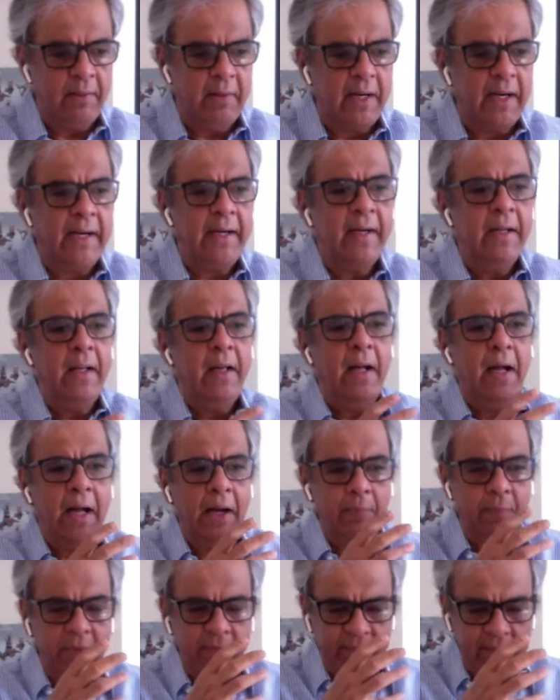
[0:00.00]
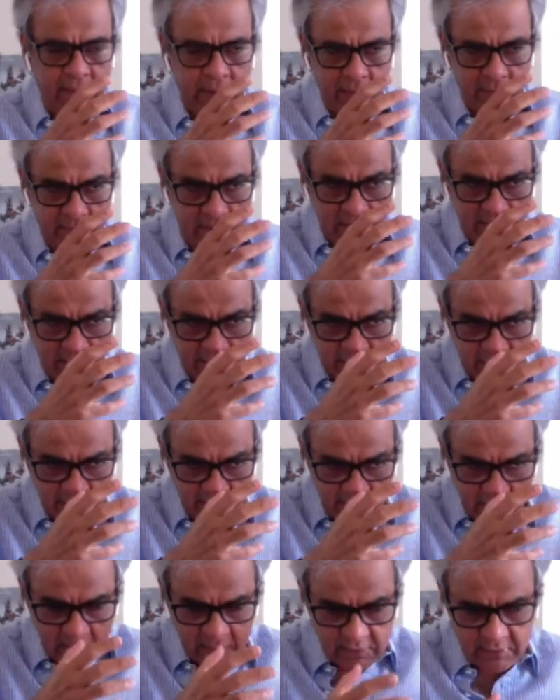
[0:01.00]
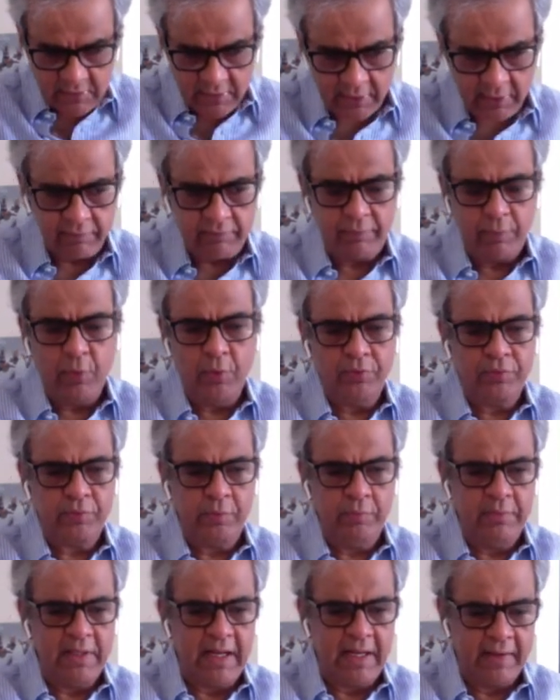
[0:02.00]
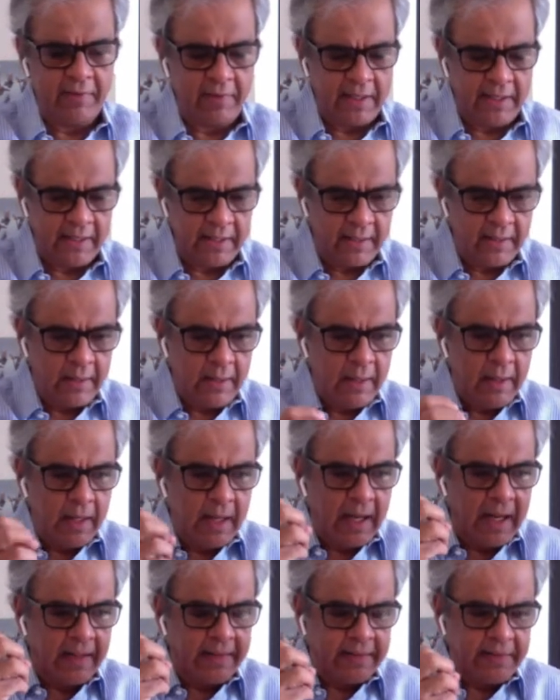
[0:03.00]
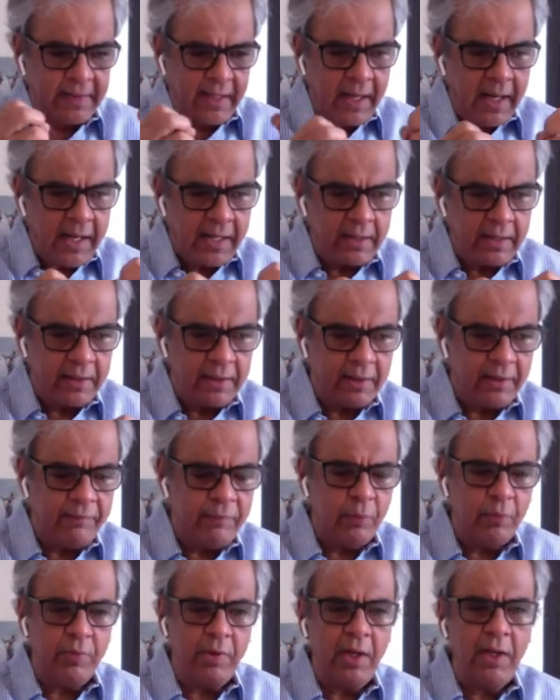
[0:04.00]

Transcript: right? And we've everything else kind of flows from that, right? And then if you